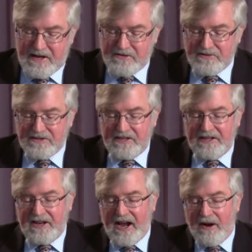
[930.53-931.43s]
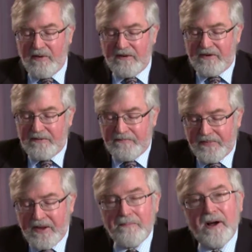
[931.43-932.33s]
Interestingly, however,
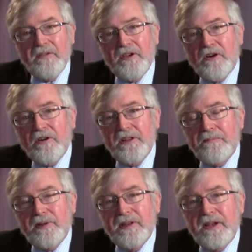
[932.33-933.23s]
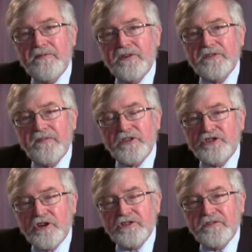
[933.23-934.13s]
among the early believers of the
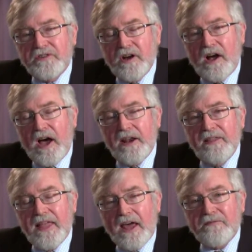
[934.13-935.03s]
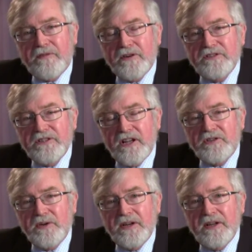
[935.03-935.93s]
Church of God in that first
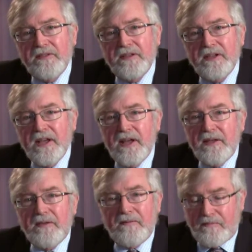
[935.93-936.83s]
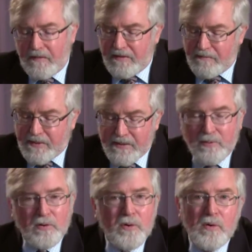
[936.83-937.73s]
century, in the, the, the
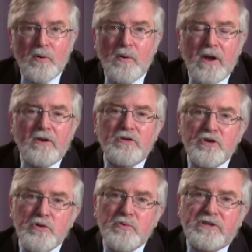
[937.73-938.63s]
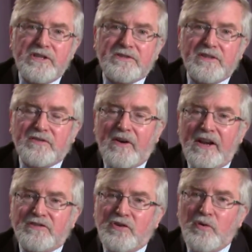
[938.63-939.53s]
people who knew Jesus
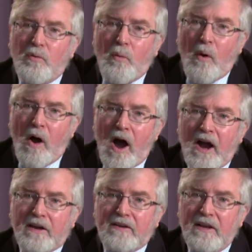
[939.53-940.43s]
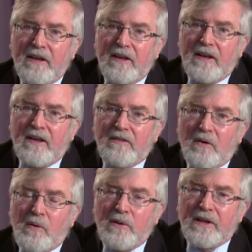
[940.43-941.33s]
Christ, who walked in
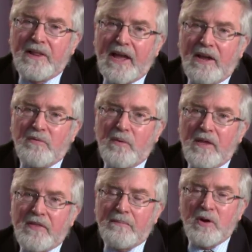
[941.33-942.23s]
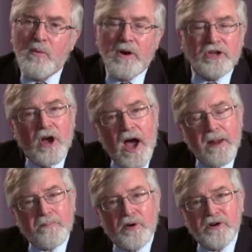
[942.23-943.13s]
the Holy Land with him, who were
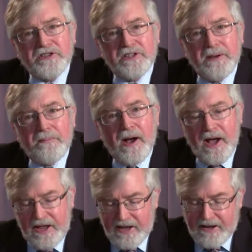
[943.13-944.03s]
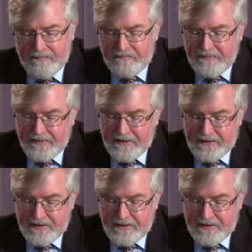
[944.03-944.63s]
taught personally by him.